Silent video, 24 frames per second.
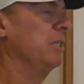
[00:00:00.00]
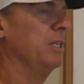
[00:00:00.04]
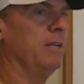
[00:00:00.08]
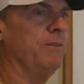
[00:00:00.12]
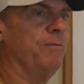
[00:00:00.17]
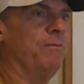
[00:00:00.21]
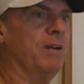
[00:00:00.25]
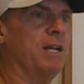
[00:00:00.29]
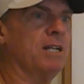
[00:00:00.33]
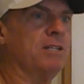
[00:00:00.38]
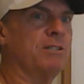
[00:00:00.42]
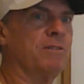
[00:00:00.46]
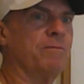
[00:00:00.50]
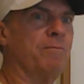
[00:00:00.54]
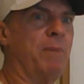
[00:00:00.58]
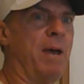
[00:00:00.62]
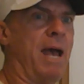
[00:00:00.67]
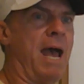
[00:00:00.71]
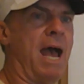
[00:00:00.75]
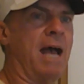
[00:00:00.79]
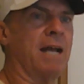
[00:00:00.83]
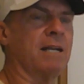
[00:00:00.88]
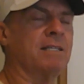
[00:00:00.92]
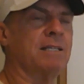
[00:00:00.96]
defensive
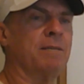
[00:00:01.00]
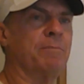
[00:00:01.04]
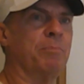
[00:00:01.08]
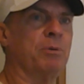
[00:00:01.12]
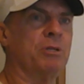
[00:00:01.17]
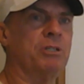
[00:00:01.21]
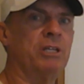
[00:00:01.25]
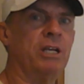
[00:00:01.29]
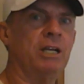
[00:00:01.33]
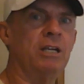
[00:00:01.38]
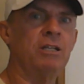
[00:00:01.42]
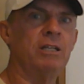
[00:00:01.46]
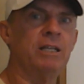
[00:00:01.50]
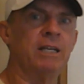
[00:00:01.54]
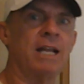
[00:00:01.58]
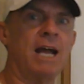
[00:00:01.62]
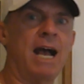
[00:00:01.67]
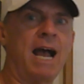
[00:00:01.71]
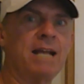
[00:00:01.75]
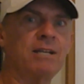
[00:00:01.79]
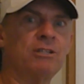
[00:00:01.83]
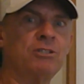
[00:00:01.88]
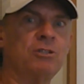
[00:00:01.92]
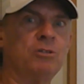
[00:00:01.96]
backs, and particularly in
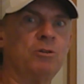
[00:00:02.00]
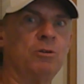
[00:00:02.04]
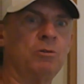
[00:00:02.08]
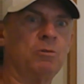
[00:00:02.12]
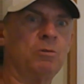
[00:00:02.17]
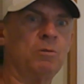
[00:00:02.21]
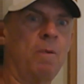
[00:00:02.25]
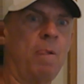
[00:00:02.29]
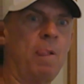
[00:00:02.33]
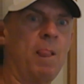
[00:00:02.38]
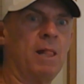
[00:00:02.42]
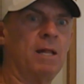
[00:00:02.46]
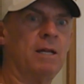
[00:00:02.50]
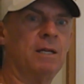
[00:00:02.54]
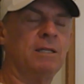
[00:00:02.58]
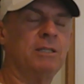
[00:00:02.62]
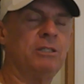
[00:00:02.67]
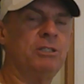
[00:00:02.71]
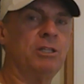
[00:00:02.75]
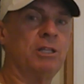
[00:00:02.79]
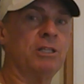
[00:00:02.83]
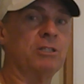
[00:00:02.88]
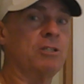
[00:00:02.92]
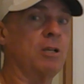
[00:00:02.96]
high school,
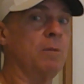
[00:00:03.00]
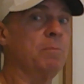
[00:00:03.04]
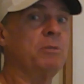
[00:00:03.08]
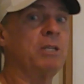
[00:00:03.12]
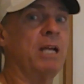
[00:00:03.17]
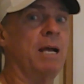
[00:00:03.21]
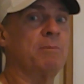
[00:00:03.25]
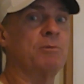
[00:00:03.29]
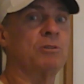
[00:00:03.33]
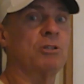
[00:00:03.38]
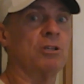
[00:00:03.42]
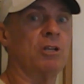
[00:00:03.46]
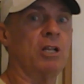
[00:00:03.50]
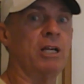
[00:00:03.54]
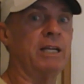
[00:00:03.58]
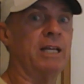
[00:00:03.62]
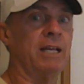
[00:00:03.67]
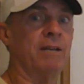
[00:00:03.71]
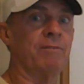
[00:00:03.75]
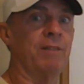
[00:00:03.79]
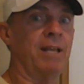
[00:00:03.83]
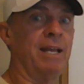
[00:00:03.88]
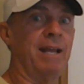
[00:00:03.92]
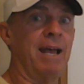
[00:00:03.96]
sometimes you're
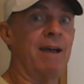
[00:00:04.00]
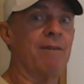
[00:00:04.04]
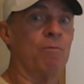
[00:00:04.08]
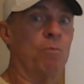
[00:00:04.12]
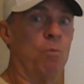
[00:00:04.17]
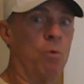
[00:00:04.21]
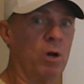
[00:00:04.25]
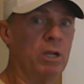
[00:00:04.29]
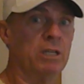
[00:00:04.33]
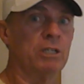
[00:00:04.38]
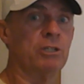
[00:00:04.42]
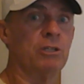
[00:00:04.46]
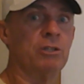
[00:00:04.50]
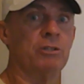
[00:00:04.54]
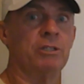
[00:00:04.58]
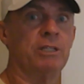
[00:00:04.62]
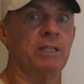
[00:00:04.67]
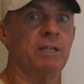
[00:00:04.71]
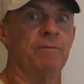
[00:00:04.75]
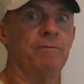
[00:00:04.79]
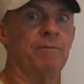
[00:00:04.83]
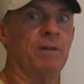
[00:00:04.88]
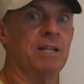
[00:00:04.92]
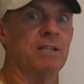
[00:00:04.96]
lucky if they have 1 good
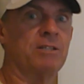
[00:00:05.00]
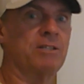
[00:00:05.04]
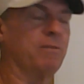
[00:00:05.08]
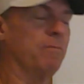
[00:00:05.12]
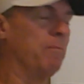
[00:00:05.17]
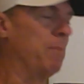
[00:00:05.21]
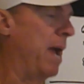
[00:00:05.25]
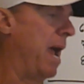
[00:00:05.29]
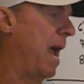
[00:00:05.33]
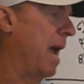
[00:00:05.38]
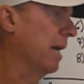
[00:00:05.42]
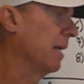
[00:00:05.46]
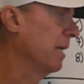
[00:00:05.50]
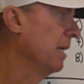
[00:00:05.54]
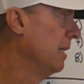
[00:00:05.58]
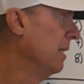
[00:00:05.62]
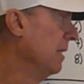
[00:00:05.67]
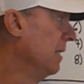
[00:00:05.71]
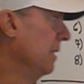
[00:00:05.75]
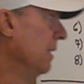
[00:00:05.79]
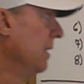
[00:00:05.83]
defensive back.